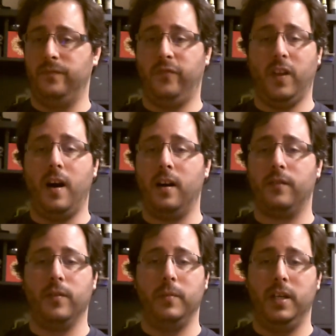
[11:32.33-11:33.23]
vlog
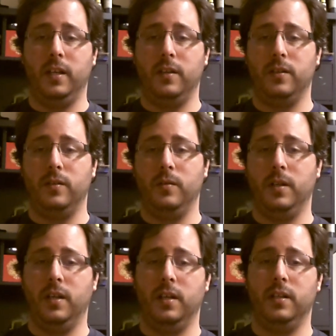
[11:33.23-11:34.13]
for me to do.
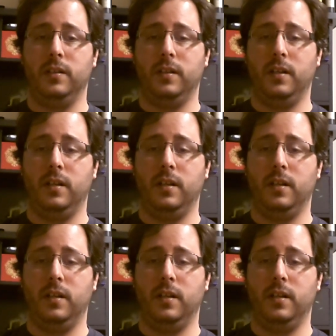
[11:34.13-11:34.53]
And